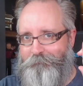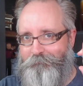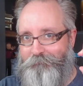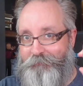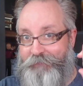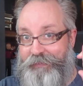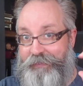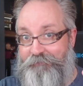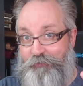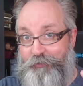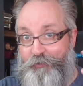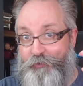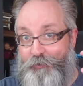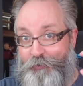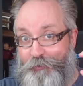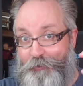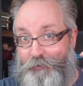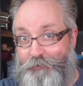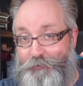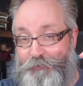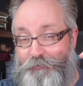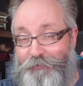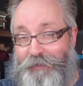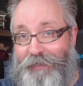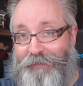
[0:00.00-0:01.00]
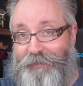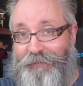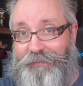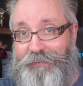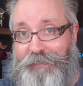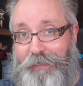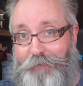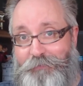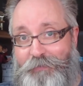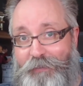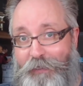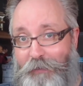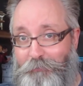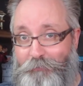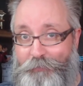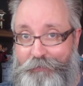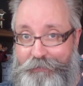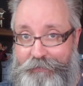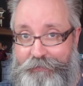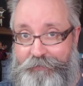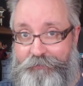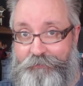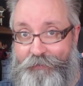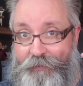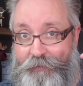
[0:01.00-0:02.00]
if you can all do that at the same time,
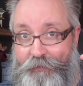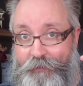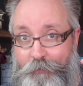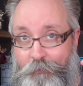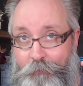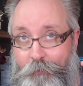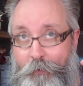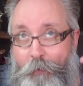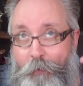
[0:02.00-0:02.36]
please. Thank you.